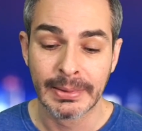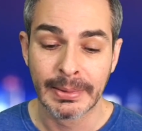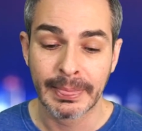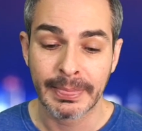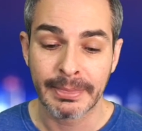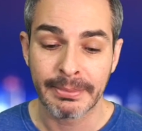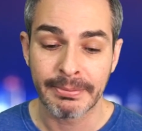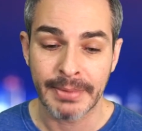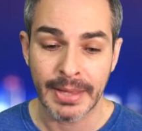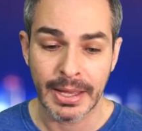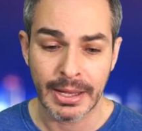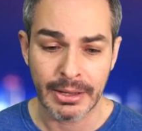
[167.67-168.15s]

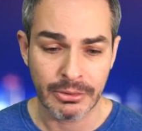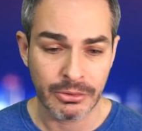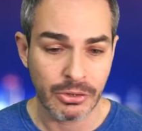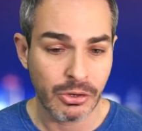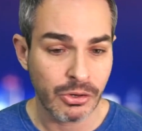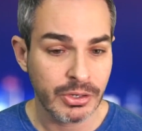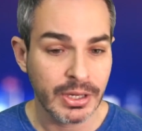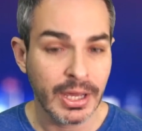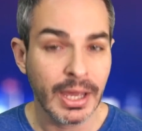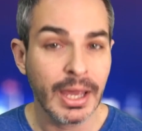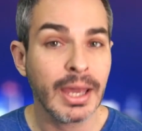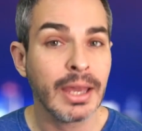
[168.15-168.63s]
Now,
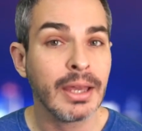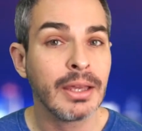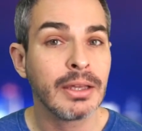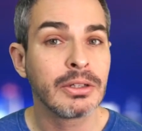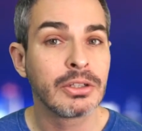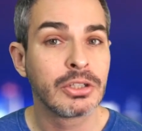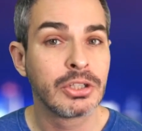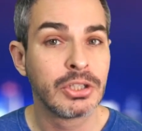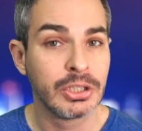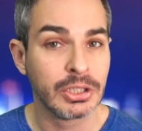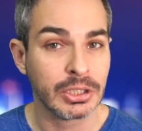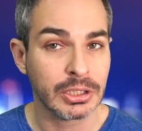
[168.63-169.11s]
okay,
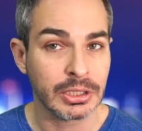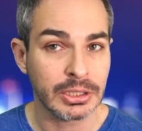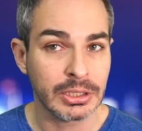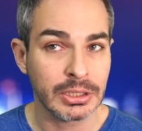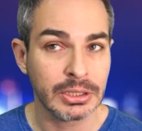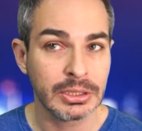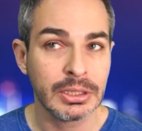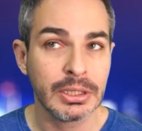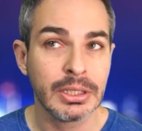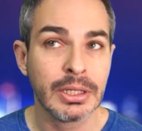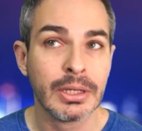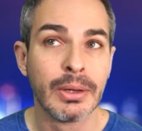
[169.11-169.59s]

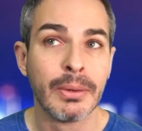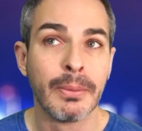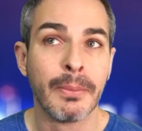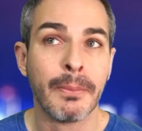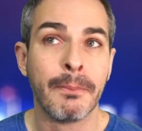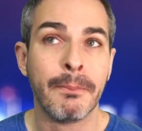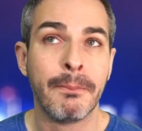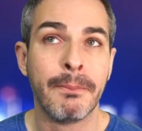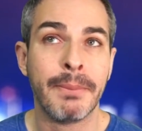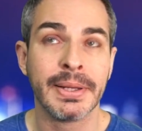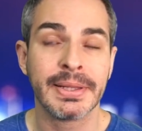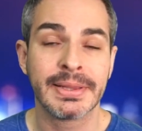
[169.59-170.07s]
good.
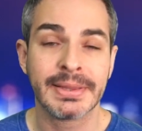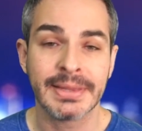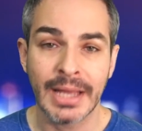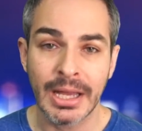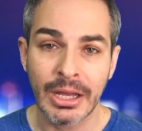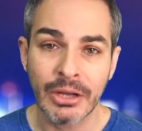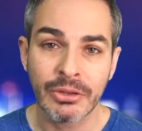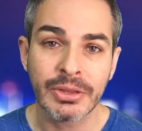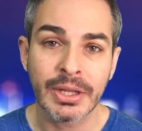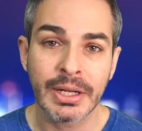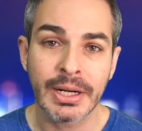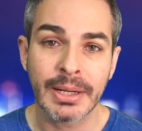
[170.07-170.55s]
But
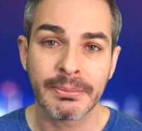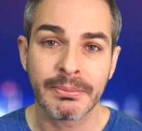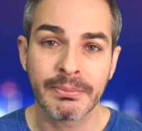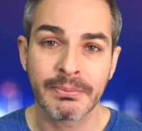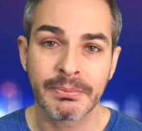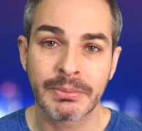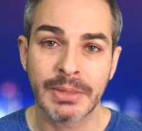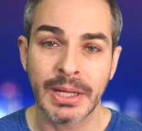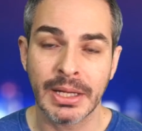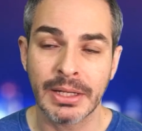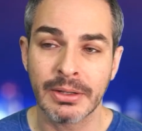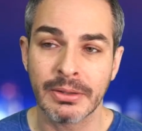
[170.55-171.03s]
now that I'm
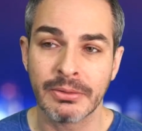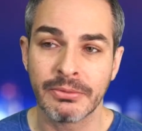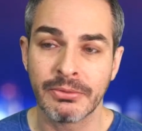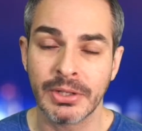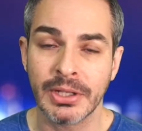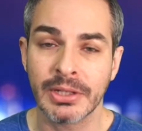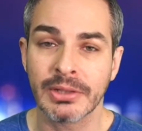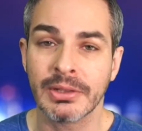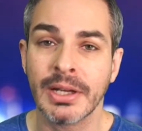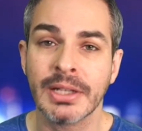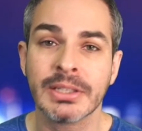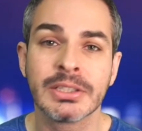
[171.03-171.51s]
kind of
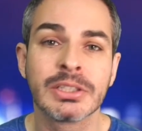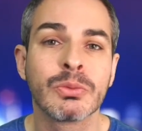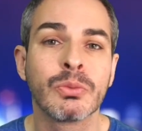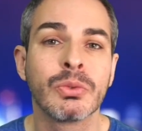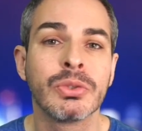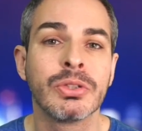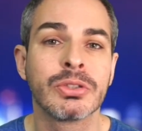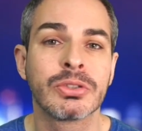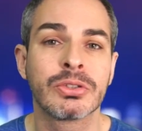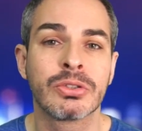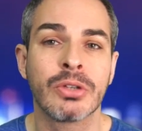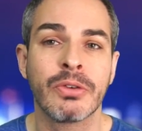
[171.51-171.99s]
realizing
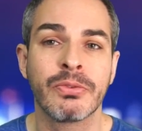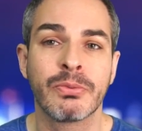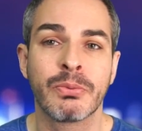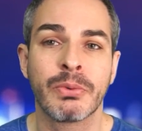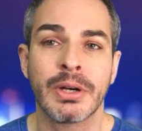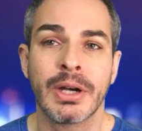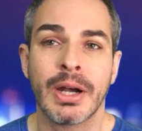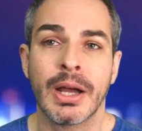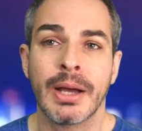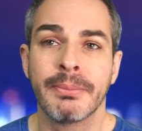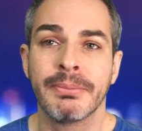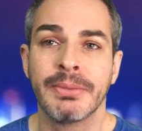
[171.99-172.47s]
what the
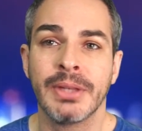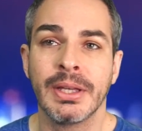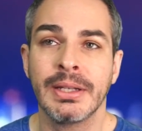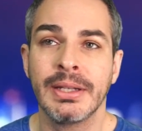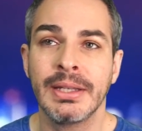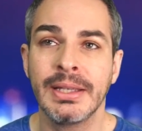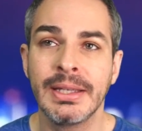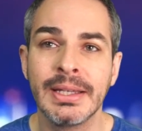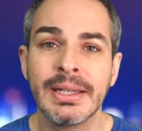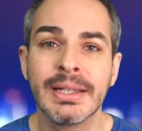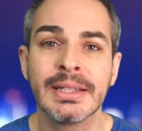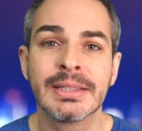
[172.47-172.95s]
software update
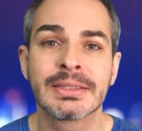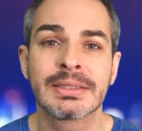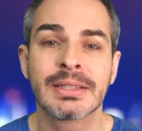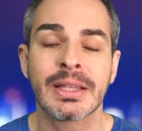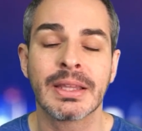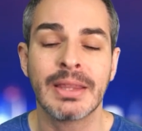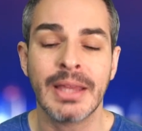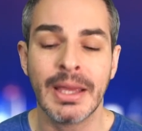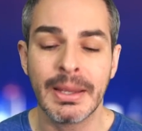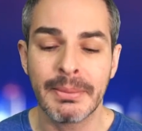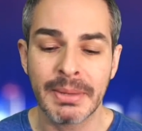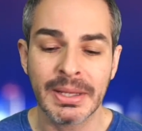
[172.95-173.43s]
is,
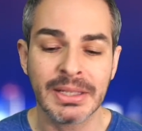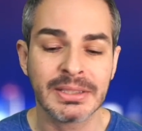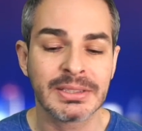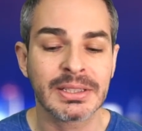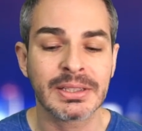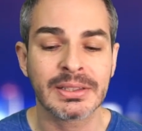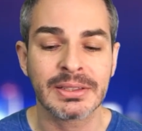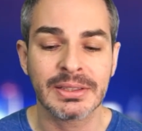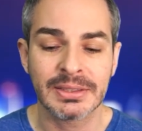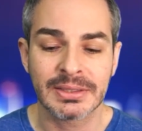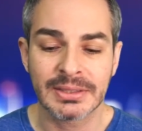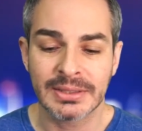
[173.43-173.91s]
they
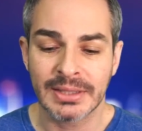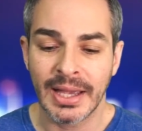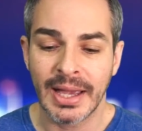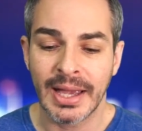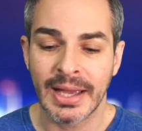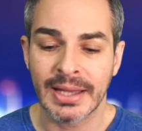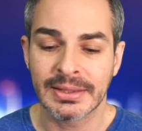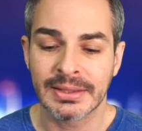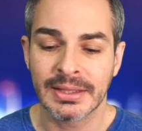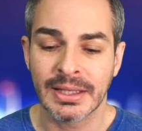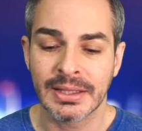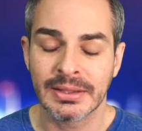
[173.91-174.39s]
basically
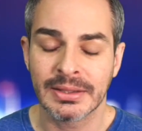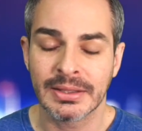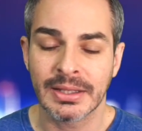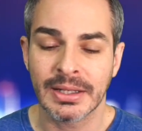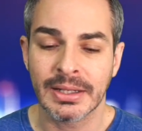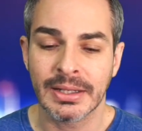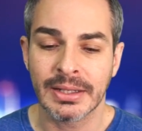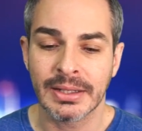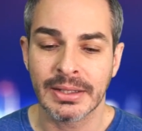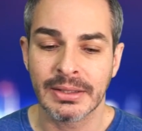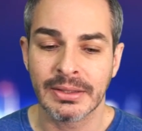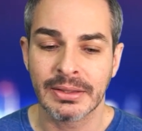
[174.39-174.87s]
said that
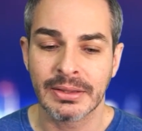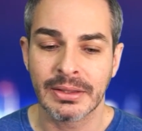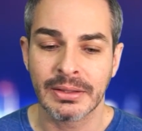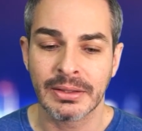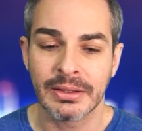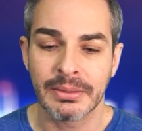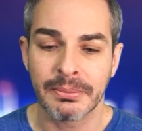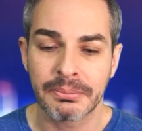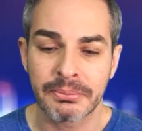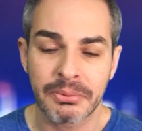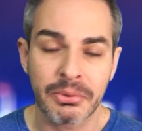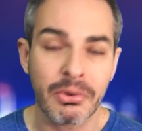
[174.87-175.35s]

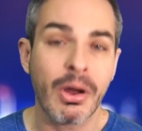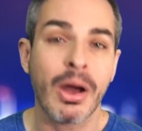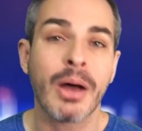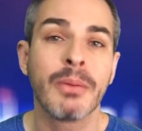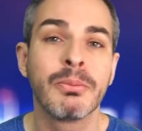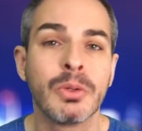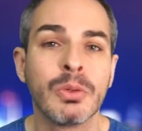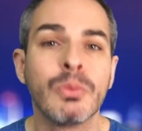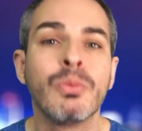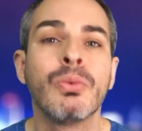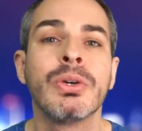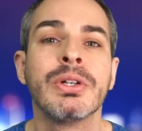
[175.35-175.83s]
the
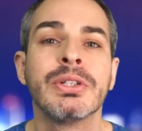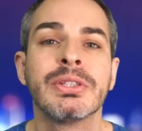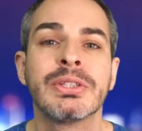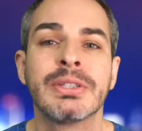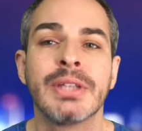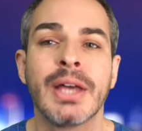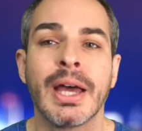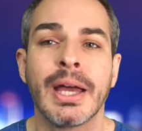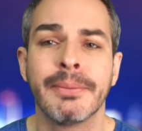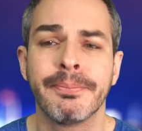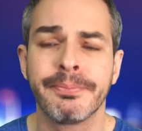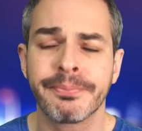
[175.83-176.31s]
problem was
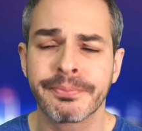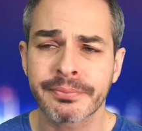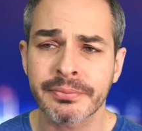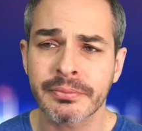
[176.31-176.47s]
that